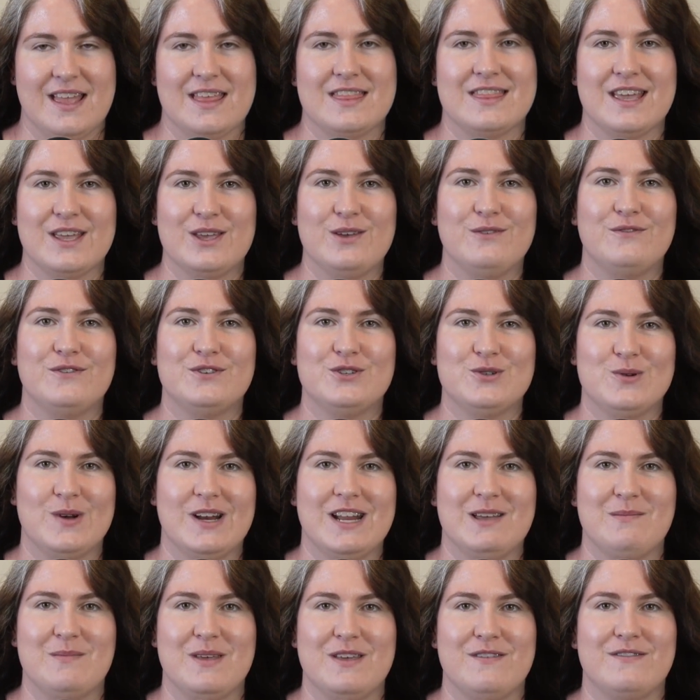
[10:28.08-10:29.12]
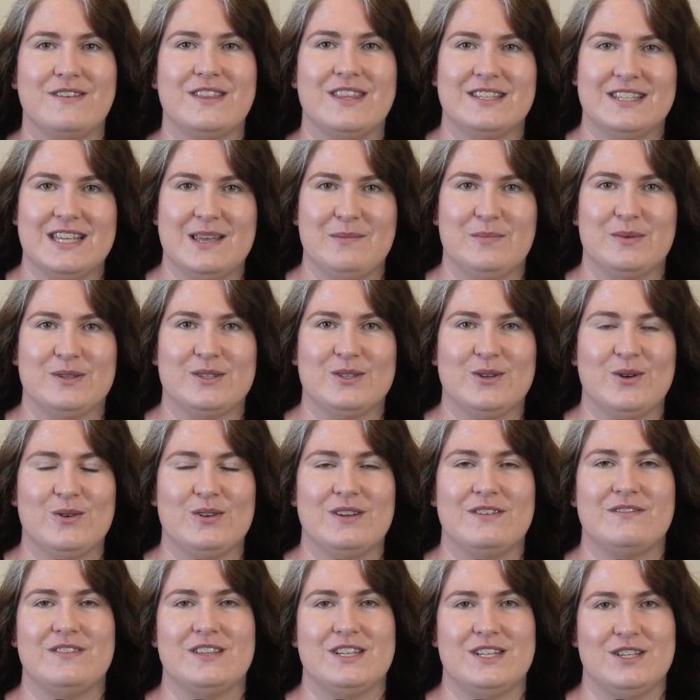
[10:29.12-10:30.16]
Thank you for joining me for this episode
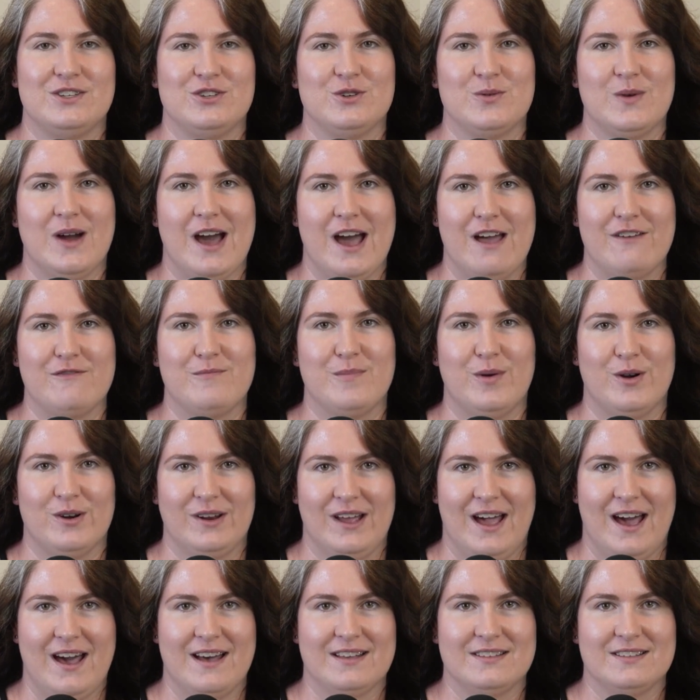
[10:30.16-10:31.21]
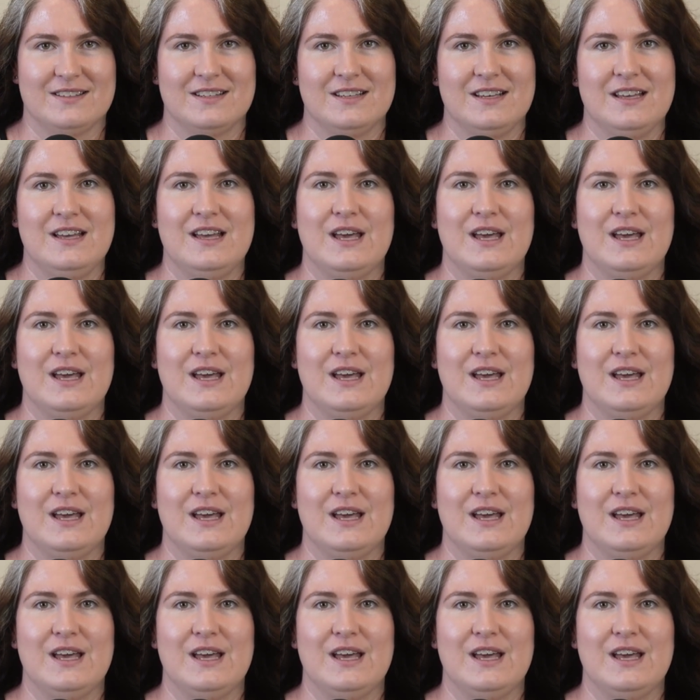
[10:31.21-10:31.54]
of the Digital Hive podcast.